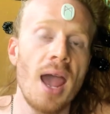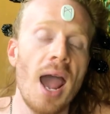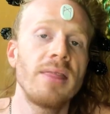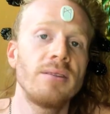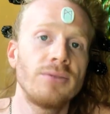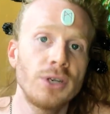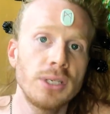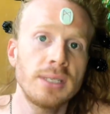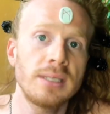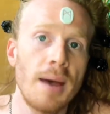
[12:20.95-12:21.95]
And the
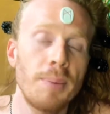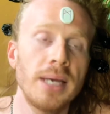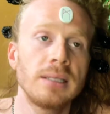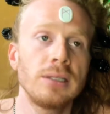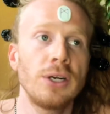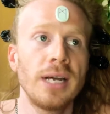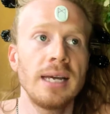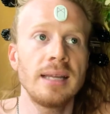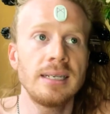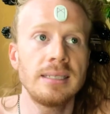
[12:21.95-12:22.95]
first step is learning
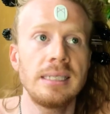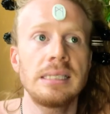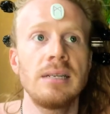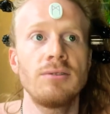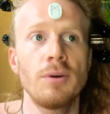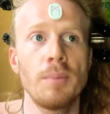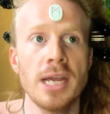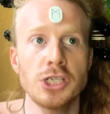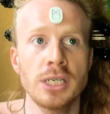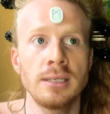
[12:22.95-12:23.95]
that
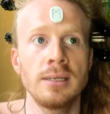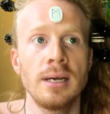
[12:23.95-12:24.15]
disinformation